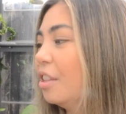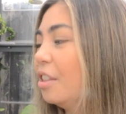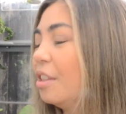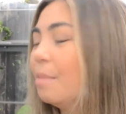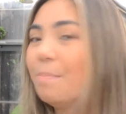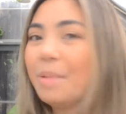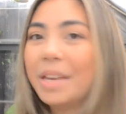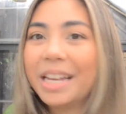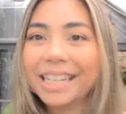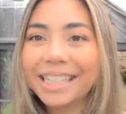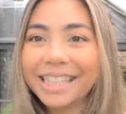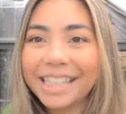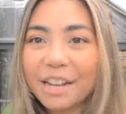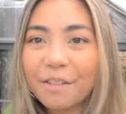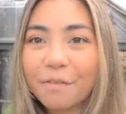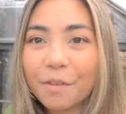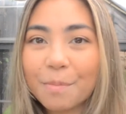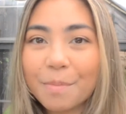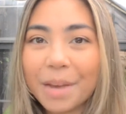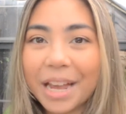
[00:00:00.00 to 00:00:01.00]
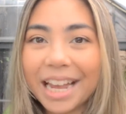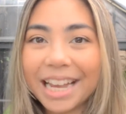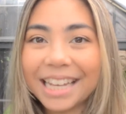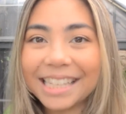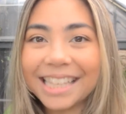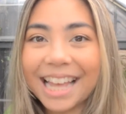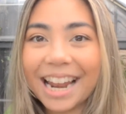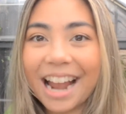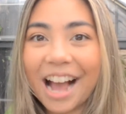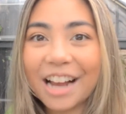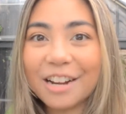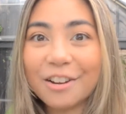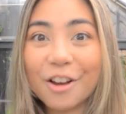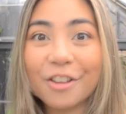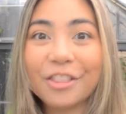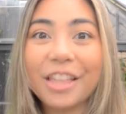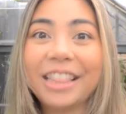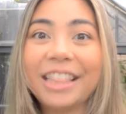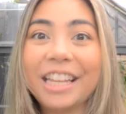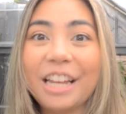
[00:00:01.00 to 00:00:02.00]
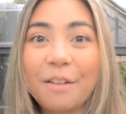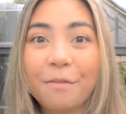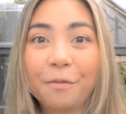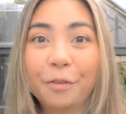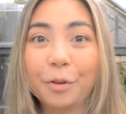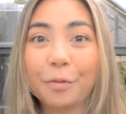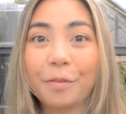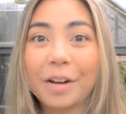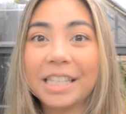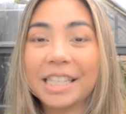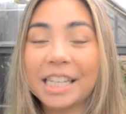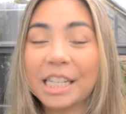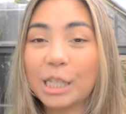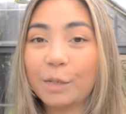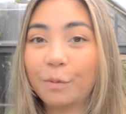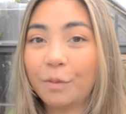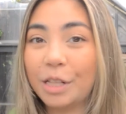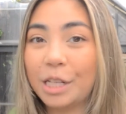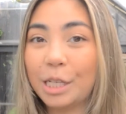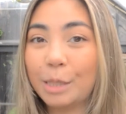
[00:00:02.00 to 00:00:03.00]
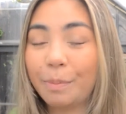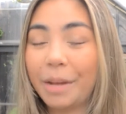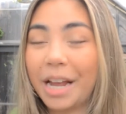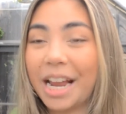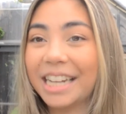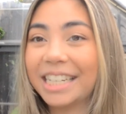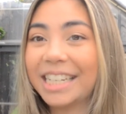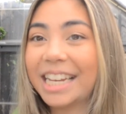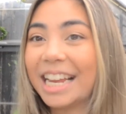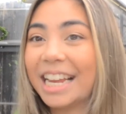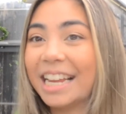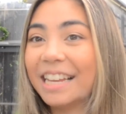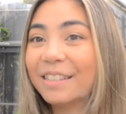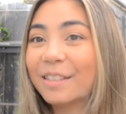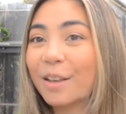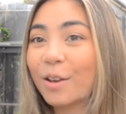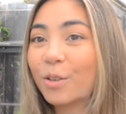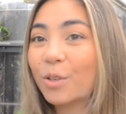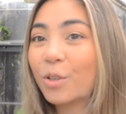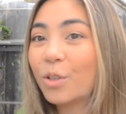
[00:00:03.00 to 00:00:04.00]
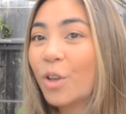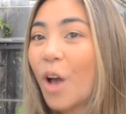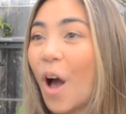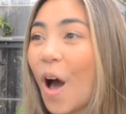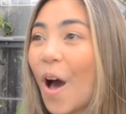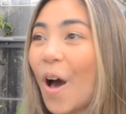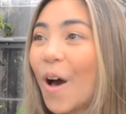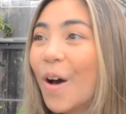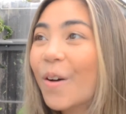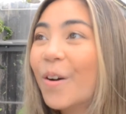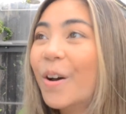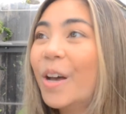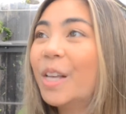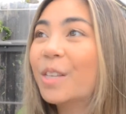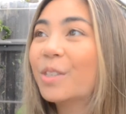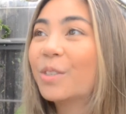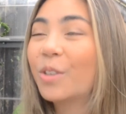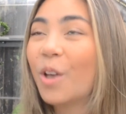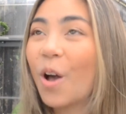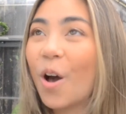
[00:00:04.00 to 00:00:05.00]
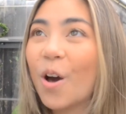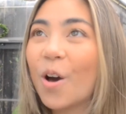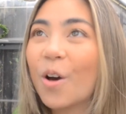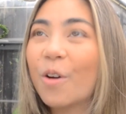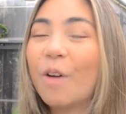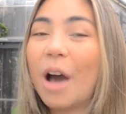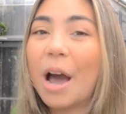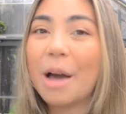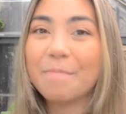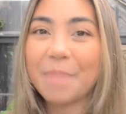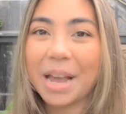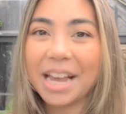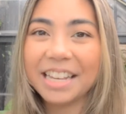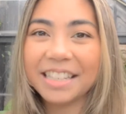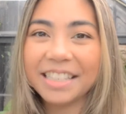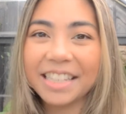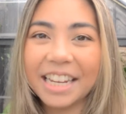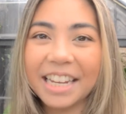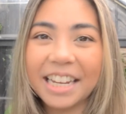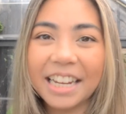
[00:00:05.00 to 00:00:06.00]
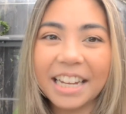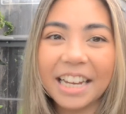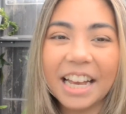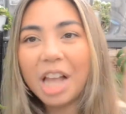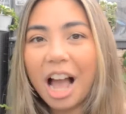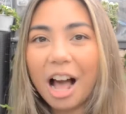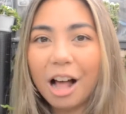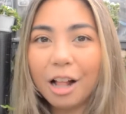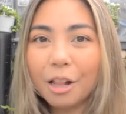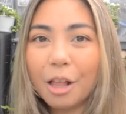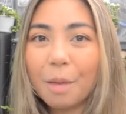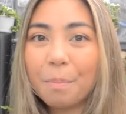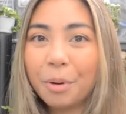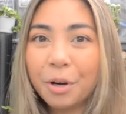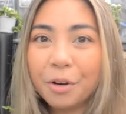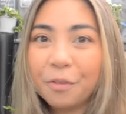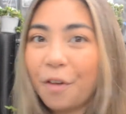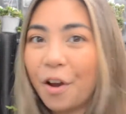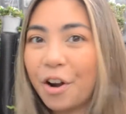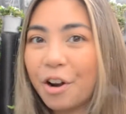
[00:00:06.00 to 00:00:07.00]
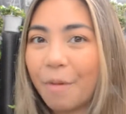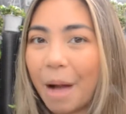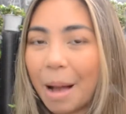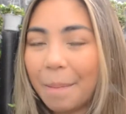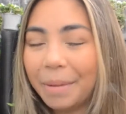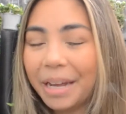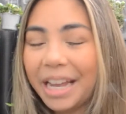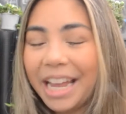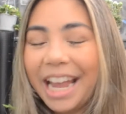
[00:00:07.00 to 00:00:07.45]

The biggest thing for me is that I know that the inflorescence for this plant is so amazing. I'll put a photo up.